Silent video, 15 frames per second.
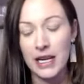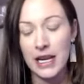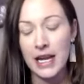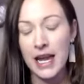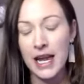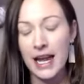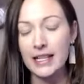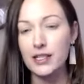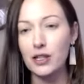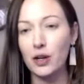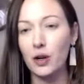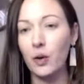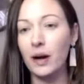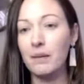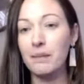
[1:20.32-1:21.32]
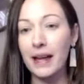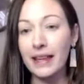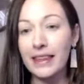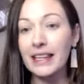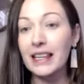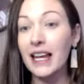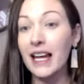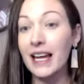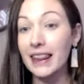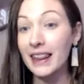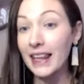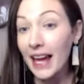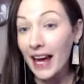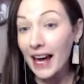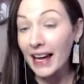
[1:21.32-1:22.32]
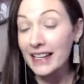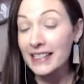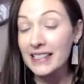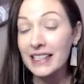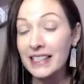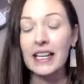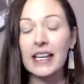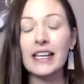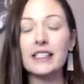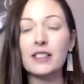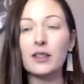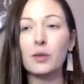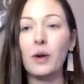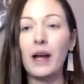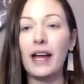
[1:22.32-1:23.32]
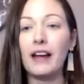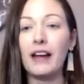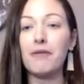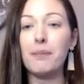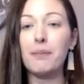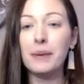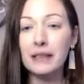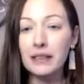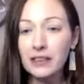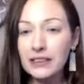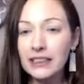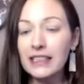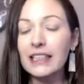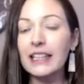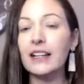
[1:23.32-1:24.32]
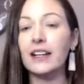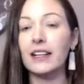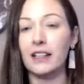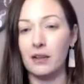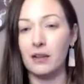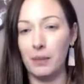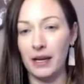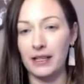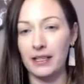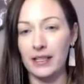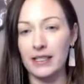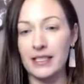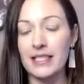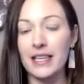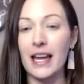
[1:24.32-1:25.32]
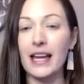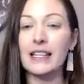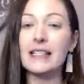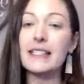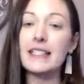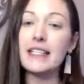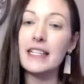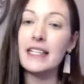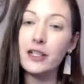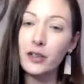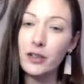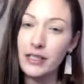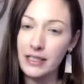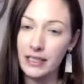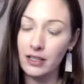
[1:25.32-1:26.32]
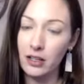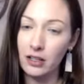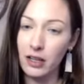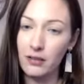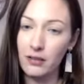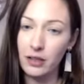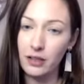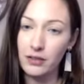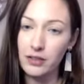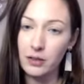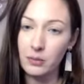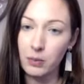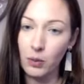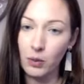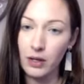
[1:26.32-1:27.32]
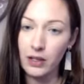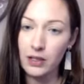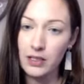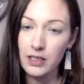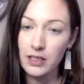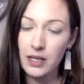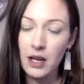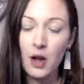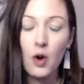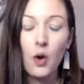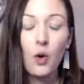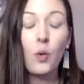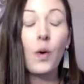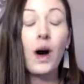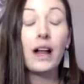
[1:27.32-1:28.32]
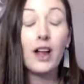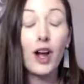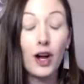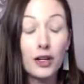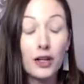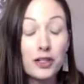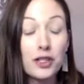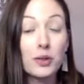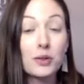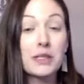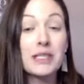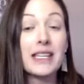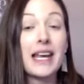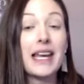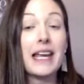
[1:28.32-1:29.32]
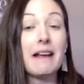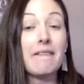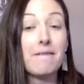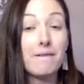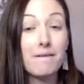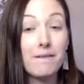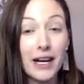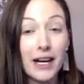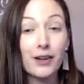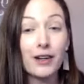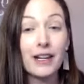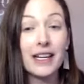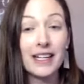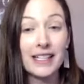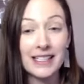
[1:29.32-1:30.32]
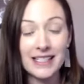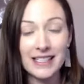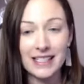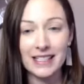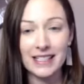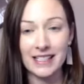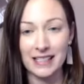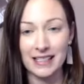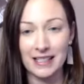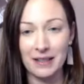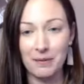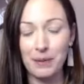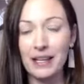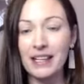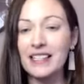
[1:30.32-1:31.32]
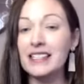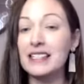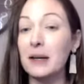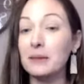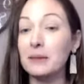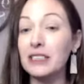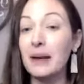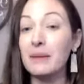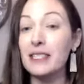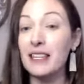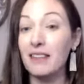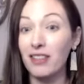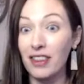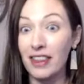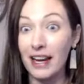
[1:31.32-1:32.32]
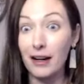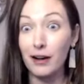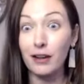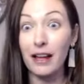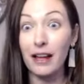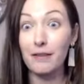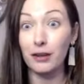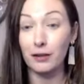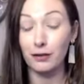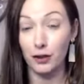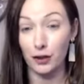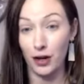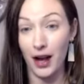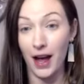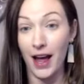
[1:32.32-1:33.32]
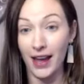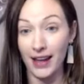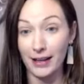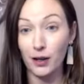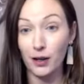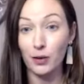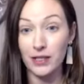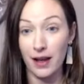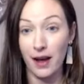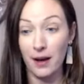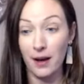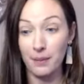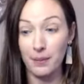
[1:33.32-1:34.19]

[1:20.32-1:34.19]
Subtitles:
And so a method like that is a way of building their independence and decreasing our level of support, while also staying very consistent. Because sometimes if their level of cry goes up,